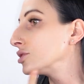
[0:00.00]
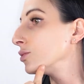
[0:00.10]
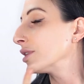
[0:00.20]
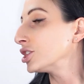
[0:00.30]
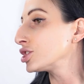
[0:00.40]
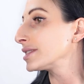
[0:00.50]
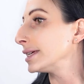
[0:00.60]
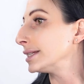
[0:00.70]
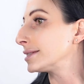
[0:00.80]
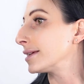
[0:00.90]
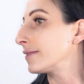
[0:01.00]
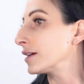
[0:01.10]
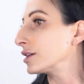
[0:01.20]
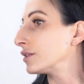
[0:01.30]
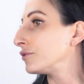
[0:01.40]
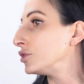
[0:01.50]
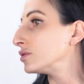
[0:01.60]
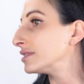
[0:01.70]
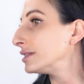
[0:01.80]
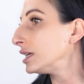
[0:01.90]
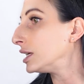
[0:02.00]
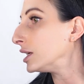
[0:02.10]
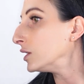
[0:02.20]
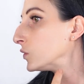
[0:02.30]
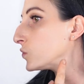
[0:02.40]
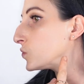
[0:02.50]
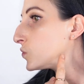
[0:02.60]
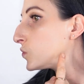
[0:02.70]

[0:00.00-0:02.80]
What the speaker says: So you want to just let it sit there, and if you see